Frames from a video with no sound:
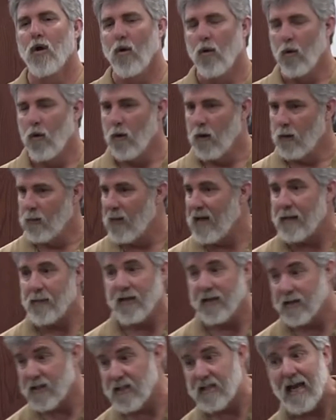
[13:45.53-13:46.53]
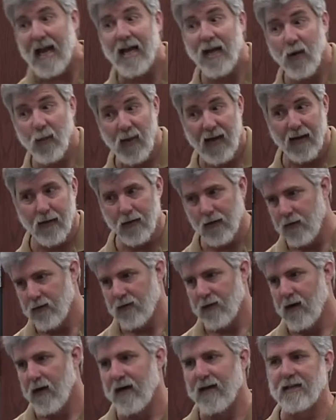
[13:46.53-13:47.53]
or maybe a salamander
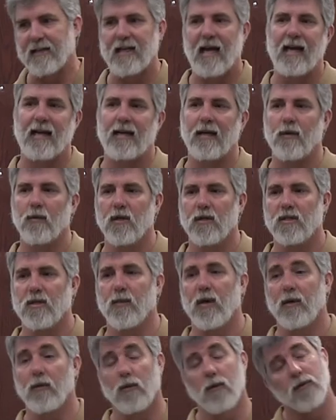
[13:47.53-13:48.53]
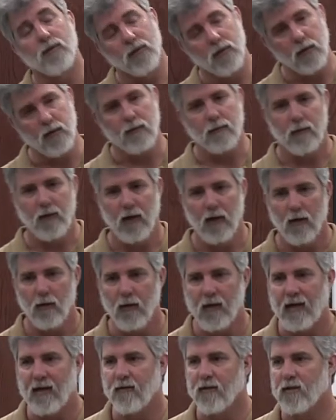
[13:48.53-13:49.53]
is not exactly what somebody wants, or you
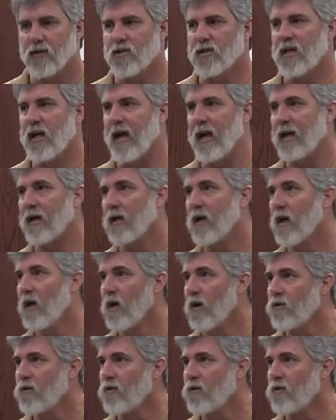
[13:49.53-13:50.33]
know, even a snake.